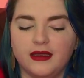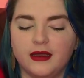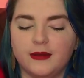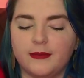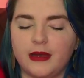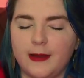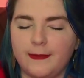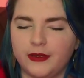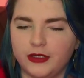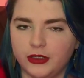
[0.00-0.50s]

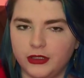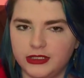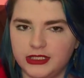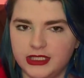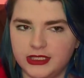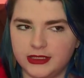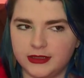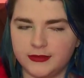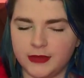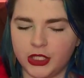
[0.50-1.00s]
Papa
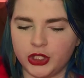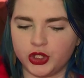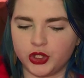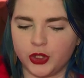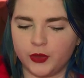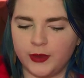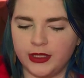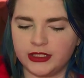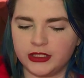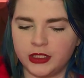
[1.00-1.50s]
nodded and
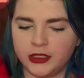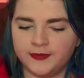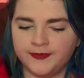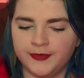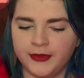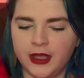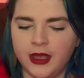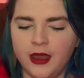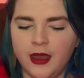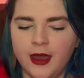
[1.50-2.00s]
John went on,
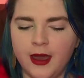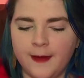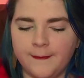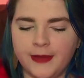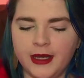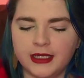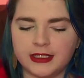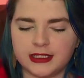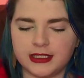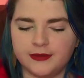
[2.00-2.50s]

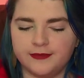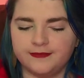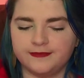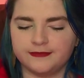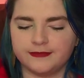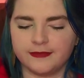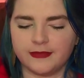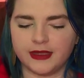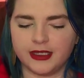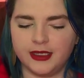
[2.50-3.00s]
"But
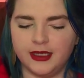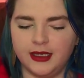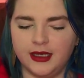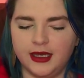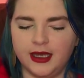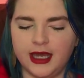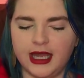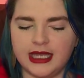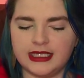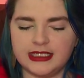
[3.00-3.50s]

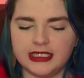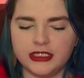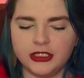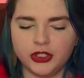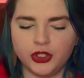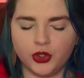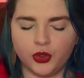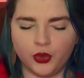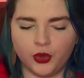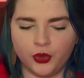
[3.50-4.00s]
I didn't
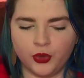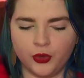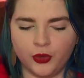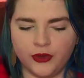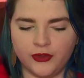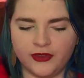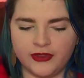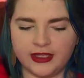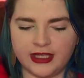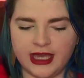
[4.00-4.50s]
know
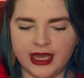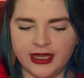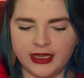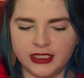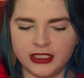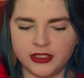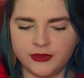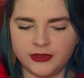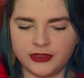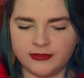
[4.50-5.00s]
the
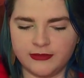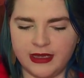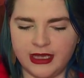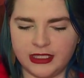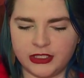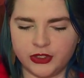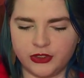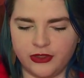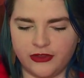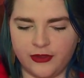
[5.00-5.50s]
calendar was
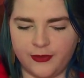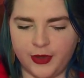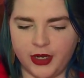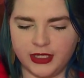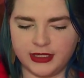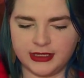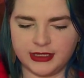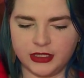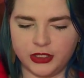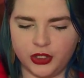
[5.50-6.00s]
made so that the
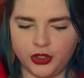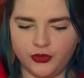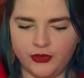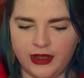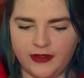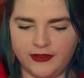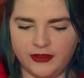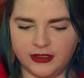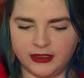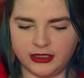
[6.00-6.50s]
person who
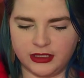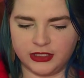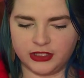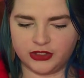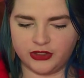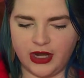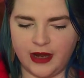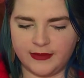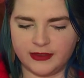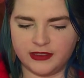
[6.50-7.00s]
read the little
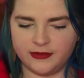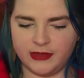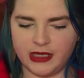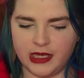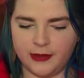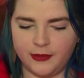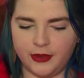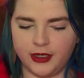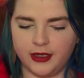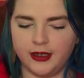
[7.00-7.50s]
scraps of
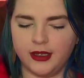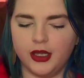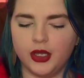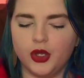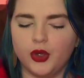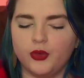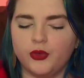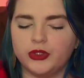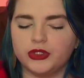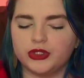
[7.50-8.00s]
paper
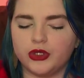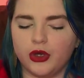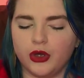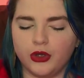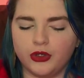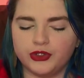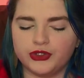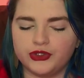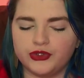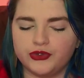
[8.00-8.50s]
would
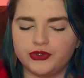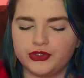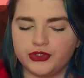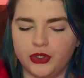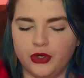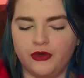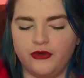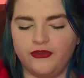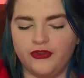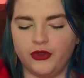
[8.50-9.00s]
also
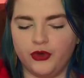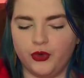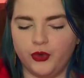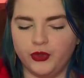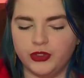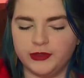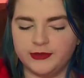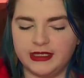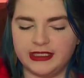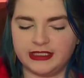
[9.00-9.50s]
solve the
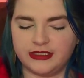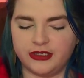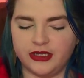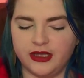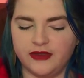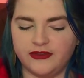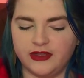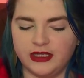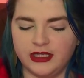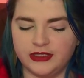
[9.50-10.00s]
old mystery
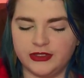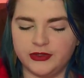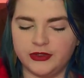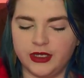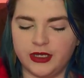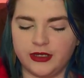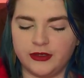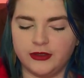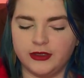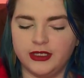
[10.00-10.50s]
of the little
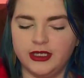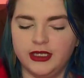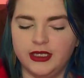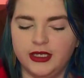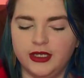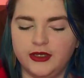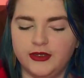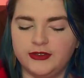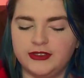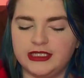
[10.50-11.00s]
girl
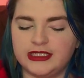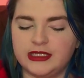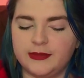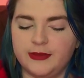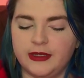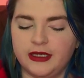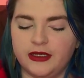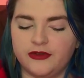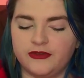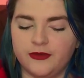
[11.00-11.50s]
who
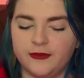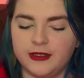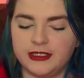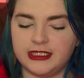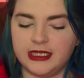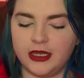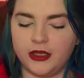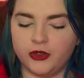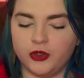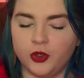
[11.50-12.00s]
disappeared from the
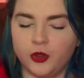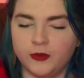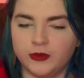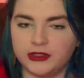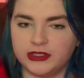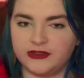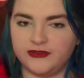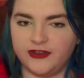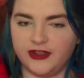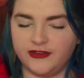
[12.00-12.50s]
town
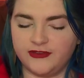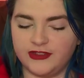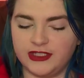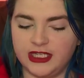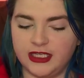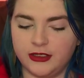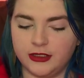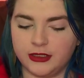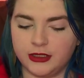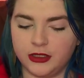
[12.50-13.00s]
almost 50
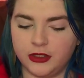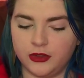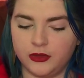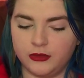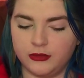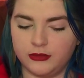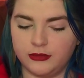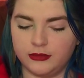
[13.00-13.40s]
years ago."